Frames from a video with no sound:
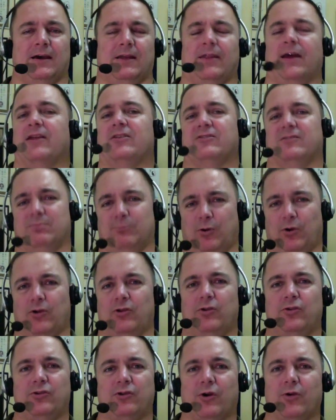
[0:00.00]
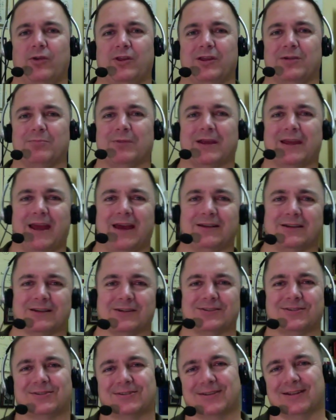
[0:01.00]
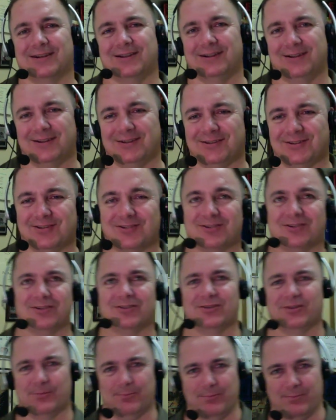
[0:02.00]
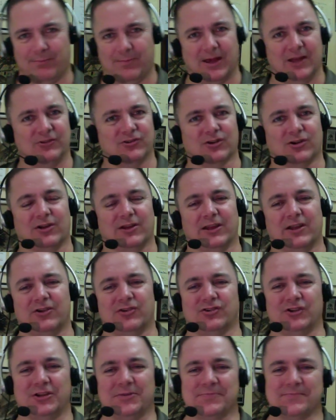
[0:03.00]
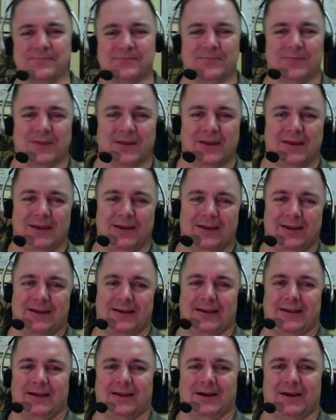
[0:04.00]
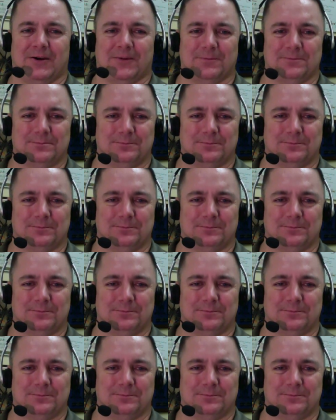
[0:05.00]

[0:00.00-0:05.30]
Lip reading: That's more Newtonian mechanics than it is some magical energy. Now,